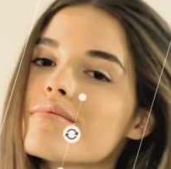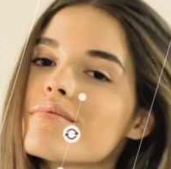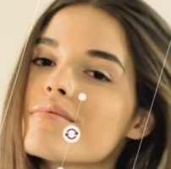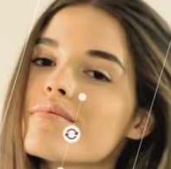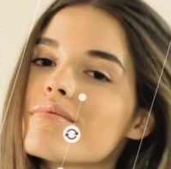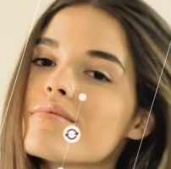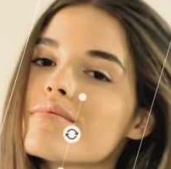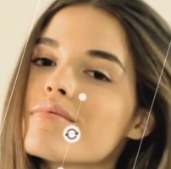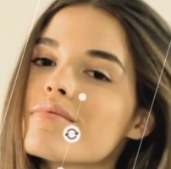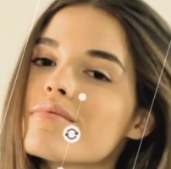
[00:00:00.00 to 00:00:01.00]

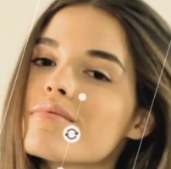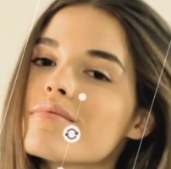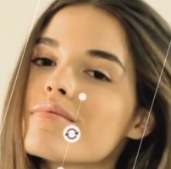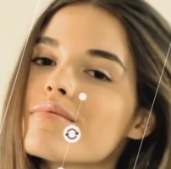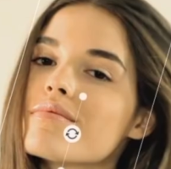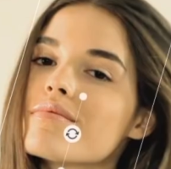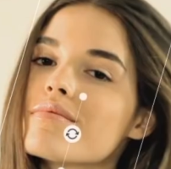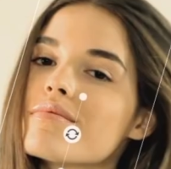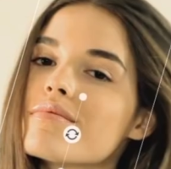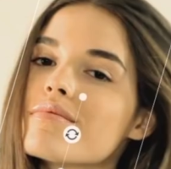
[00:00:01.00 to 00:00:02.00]
(no one is talking)